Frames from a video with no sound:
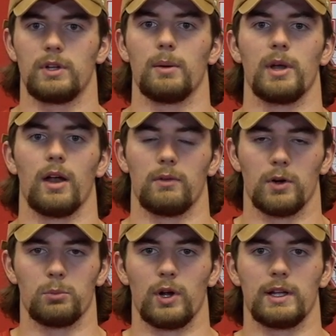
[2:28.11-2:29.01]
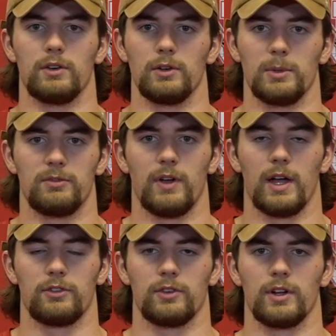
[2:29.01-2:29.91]
coming out of our break a little bit
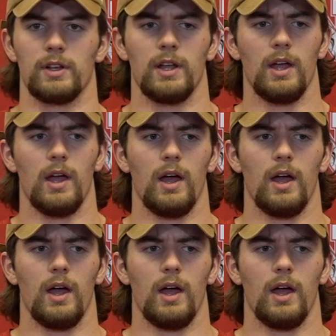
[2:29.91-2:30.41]
faster.